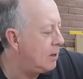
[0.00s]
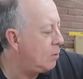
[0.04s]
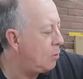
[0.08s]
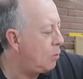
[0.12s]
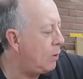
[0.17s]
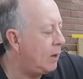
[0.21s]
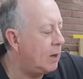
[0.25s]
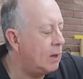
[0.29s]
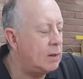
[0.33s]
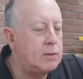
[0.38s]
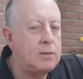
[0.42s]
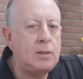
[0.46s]

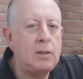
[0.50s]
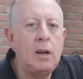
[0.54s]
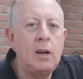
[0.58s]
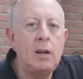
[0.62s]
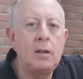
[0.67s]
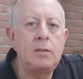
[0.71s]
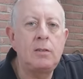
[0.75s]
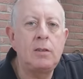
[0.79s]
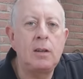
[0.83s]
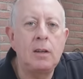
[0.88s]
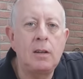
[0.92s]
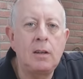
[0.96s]
when I
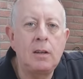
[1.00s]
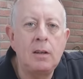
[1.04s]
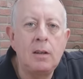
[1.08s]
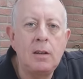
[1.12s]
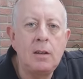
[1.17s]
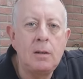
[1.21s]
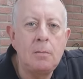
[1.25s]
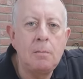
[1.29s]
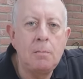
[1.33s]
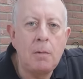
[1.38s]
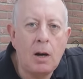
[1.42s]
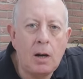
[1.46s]
started
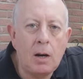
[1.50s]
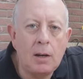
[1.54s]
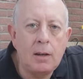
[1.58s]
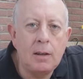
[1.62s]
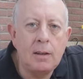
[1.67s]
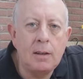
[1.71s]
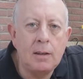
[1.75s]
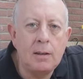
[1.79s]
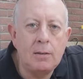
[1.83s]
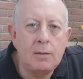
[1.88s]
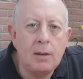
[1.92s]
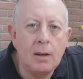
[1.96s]

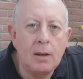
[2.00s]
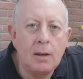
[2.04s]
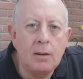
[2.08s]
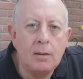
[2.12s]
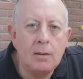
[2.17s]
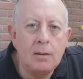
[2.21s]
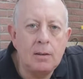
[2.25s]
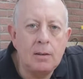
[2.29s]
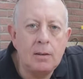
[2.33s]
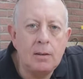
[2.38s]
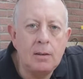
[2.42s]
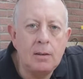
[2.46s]
marking this out.